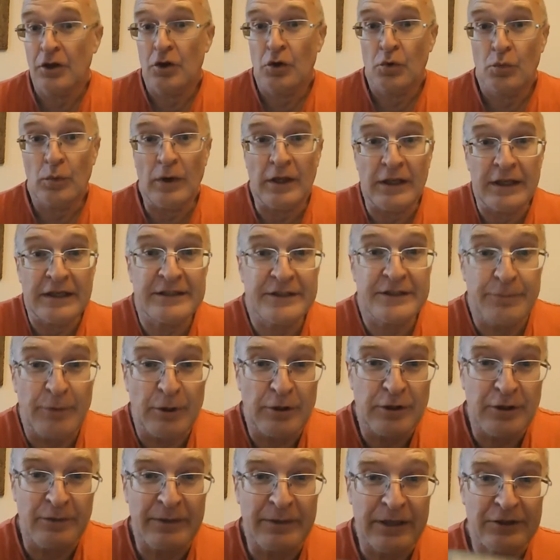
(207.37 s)
Well, here's the
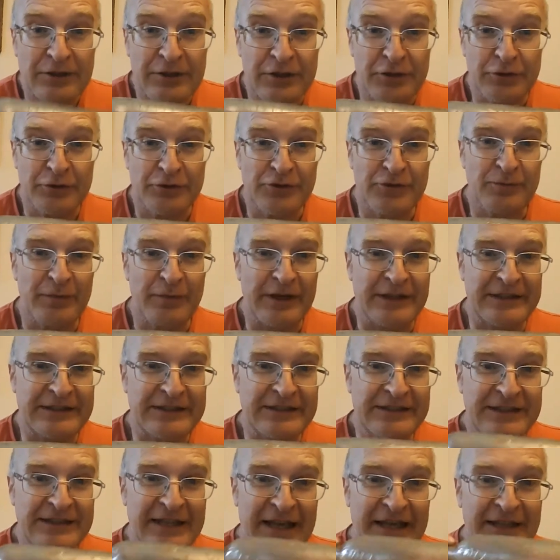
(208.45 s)
bottle I'm going to use for my
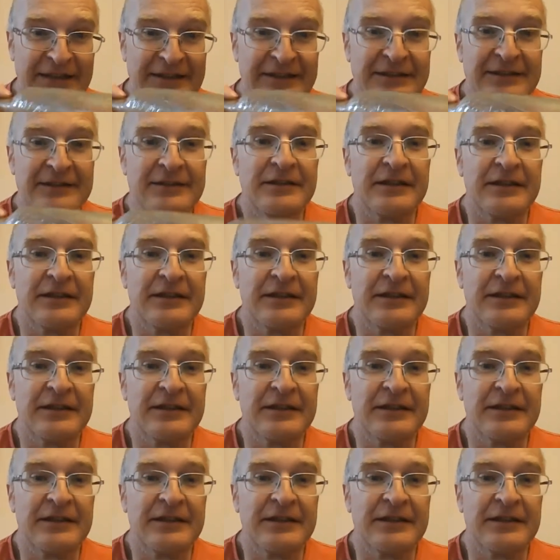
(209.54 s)
test.